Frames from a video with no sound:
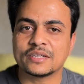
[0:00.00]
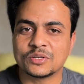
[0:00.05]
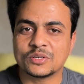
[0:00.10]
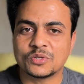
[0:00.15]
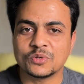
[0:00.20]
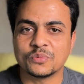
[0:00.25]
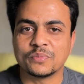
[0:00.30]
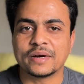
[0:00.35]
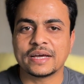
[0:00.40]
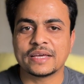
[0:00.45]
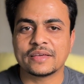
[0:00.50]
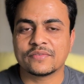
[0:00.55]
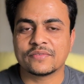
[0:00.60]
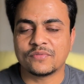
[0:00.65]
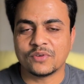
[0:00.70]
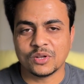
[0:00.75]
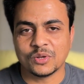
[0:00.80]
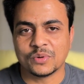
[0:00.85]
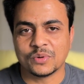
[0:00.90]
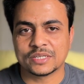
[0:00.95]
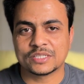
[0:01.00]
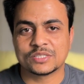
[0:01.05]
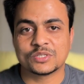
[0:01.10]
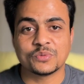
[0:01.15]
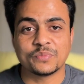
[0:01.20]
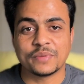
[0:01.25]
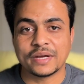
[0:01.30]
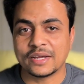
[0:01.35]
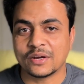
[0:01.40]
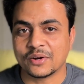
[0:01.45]
to my followers, to
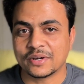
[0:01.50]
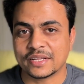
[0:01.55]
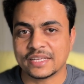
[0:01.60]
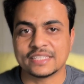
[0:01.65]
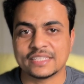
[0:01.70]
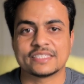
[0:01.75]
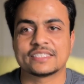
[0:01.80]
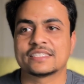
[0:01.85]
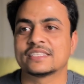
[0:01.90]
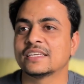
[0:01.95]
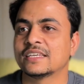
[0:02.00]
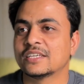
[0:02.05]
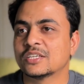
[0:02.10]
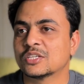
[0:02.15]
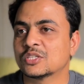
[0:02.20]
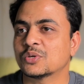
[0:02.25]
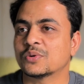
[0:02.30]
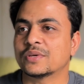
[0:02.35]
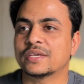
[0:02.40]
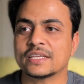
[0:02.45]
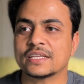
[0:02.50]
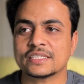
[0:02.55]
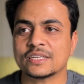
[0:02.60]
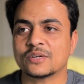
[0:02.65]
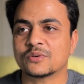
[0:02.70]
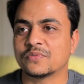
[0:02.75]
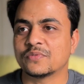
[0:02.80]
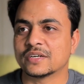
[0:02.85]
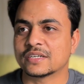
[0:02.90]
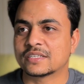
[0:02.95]
my audience. So here's how it
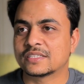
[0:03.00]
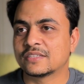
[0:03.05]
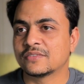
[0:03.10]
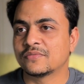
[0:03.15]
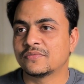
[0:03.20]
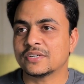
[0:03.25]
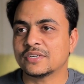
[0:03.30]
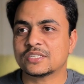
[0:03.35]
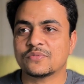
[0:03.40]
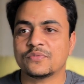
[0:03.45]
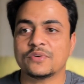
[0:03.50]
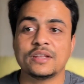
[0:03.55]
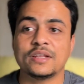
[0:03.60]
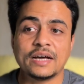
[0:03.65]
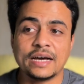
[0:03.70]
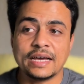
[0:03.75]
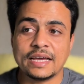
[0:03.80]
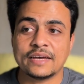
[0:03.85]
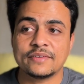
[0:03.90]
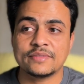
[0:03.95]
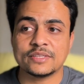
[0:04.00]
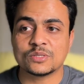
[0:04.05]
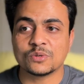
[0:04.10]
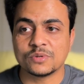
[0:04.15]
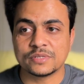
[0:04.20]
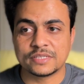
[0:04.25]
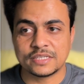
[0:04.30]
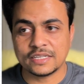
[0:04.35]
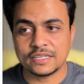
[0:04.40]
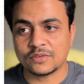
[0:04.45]
works. First of all, I have this whole
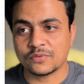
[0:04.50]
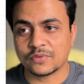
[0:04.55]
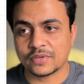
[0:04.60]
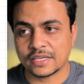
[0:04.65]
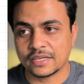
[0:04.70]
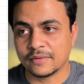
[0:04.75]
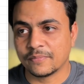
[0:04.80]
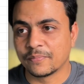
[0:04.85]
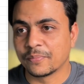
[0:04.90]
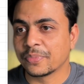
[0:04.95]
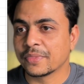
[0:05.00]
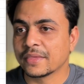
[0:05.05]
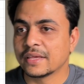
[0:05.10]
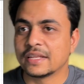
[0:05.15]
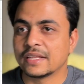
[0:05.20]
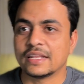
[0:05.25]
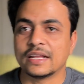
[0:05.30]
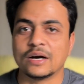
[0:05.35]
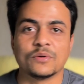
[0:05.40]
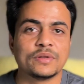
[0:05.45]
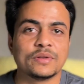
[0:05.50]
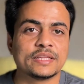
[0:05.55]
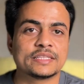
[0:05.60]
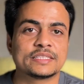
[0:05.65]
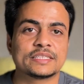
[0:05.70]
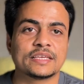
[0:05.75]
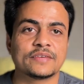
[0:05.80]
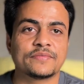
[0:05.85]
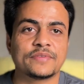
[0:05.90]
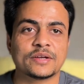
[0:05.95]
sheet over here. Now, let's say
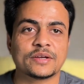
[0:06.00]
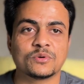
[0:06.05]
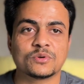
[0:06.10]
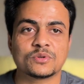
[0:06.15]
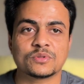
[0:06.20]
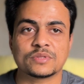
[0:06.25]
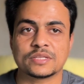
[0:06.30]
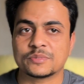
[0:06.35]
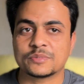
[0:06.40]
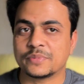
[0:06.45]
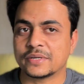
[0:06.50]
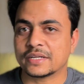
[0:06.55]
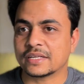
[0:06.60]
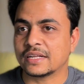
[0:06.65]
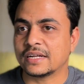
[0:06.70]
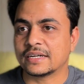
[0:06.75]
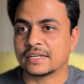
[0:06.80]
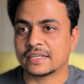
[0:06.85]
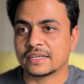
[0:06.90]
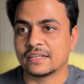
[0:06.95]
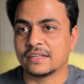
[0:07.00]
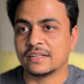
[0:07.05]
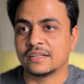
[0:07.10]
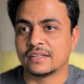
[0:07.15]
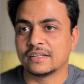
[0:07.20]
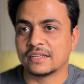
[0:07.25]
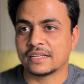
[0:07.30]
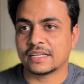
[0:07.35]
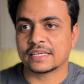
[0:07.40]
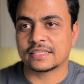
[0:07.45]
if I go to this particular article
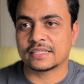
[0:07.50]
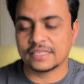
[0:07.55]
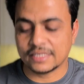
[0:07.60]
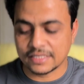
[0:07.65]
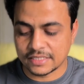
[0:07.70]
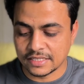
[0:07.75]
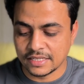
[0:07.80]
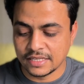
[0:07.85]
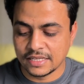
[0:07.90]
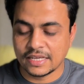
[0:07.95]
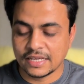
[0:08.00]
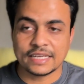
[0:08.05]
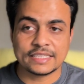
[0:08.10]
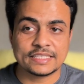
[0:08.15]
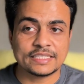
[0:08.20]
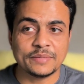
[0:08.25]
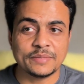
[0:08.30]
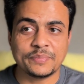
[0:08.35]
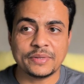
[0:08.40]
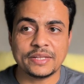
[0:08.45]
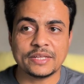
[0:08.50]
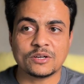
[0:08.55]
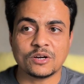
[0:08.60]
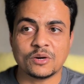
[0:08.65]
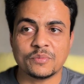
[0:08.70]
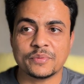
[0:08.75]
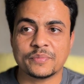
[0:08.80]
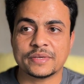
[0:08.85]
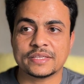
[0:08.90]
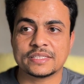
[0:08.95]
like this, simply copy
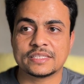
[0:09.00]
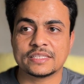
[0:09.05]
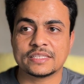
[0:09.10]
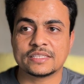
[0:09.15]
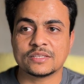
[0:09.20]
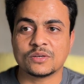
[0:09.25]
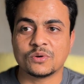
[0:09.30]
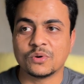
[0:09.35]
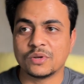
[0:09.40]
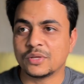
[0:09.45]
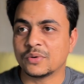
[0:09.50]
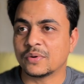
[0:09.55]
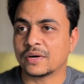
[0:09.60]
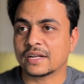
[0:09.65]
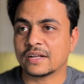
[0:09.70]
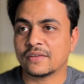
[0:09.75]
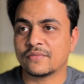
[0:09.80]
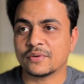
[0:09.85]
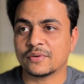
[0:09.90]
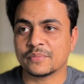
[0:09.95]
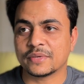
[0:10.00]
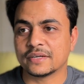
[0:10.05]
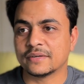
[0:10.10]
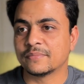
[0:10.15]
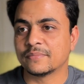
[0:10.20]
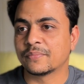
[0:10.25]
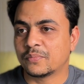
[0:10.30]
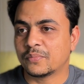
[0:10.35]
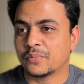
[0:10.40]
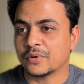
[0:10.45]
paste this whole URL from here,
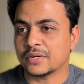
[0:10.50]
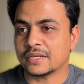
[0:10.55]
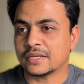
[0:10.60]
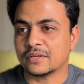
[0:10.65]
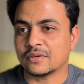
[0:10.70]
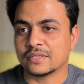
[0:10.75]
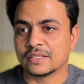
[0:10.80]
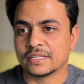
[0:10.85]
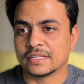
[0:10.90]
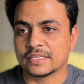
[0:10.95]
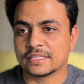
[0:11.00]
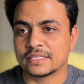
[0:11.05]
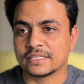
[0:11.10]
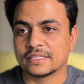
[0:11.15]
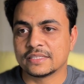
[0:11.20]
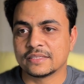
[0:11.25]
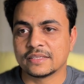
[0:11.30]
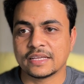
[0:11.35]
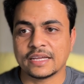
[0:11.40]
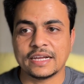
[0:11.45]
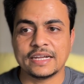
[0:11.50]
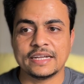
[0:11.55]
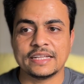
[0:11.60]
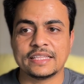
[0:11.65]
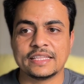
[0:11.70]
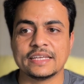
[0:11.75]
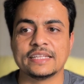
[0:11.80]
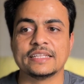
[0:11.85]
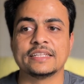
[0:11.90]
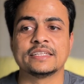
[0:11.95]
put it on this, and
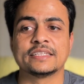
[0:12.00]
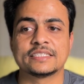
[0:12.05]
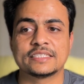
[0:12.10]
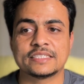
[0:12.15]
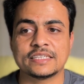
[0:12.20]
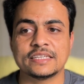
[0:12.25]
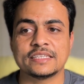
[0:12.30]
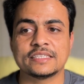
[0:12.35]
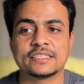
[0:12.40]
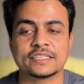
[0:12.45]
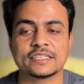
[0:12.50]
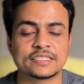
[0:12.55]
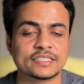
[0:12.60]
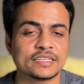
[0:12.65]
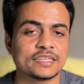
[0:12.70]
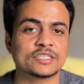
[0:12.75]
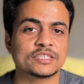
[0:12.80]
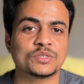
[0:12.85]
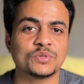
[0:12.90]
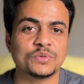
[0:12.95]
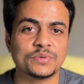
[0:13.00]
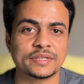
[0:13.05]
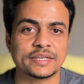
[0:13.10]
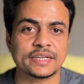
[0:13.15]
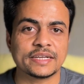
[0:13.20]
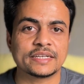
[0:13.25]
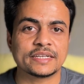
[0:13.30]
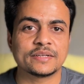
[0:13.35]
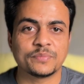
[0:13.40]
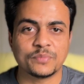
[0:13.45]
then change the status to
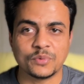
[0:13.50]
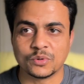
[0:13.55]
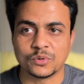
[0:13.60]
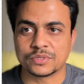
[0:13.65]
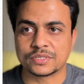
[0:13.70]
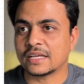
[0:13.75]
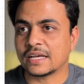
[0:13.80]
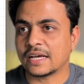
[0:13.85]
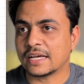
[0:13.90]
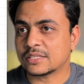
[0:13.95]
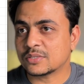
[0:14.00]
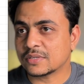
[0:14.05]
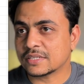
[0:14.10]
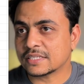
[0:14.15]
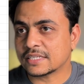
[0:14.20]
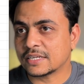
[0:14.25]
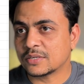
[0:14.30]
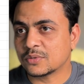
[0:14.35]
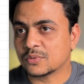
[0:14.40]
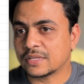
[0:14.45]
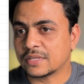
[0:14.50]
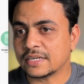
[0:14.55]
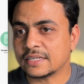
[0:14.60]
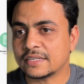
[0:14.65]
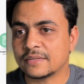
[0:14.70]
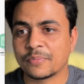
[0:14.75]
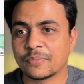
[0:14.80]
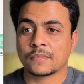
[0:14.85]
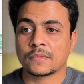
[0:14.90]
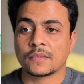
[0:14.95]
create post. As soon as I do that,
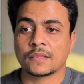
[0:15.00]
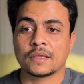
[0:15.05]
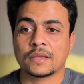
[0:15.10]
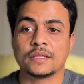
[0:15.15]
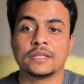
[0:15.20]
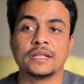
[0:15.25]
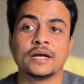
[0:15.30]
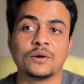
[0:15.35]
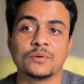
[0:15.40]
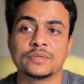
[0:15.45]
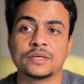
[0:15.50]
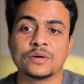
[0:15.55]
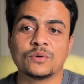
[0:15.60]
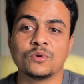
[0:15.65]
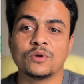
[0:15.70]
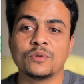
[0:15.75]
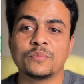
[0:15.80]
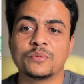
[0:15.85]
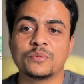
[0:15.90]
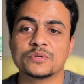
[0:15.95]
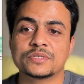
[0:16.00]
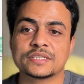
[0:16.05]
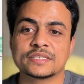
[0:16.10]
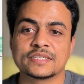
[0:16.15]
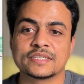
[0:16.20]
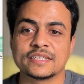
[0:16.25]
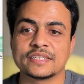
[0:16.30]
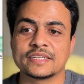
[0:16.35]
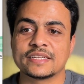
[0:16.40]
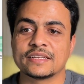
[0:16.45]
now the whole post is
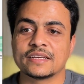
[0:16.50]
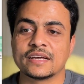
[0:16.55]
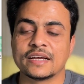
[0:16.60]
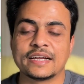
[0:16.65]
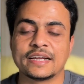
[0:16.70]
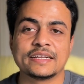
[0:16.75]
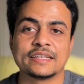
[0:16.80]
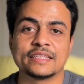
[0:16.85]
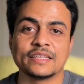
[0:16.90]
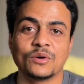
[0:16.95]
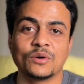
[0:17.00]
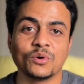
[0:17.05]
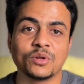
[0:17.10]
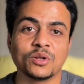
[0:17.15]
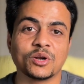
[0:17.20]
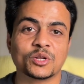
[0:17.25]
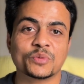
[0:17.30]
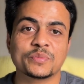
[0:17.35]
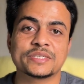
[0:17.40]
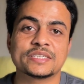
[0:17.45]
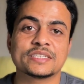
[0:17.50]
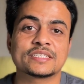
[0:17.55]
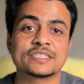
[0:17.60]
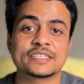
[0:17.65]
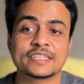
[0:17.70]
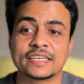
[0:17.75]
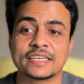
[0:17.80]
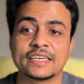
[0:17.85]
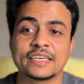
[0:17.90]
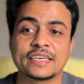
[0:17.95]
running and the whole automation is
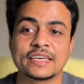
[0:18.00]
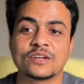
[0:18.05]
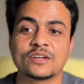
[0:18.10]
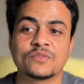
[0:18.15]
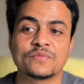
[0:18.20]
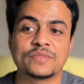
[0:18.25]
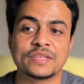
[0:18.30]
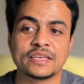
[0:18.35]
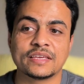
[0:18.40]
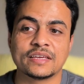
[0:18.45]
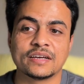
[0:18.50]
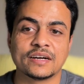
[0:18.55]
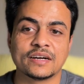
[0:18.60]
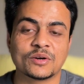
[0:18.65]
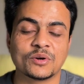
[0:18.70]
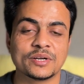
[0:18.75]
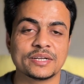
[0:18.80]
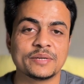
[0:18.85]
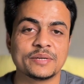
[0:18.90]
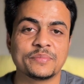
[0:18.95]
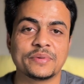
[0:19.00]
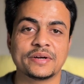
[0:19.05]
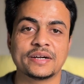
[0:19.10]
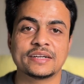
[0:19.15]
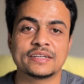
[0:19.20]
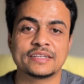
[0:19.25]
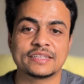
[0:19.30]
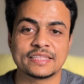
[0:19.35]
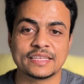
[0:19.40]
taking care of the content part, the